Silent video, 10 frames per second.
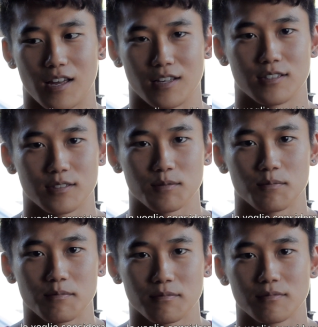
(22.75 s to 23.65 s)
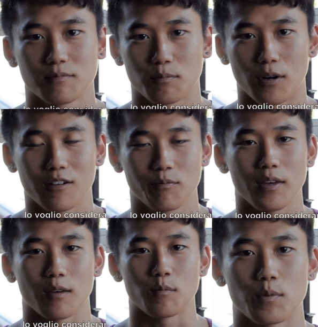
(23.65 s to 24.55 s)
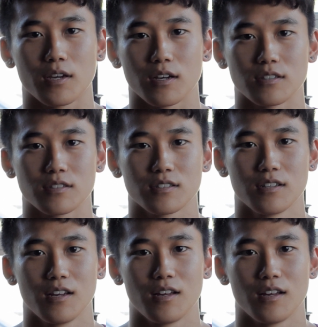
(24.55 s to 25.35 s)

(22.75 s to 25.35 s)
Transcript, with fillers: as part of me, because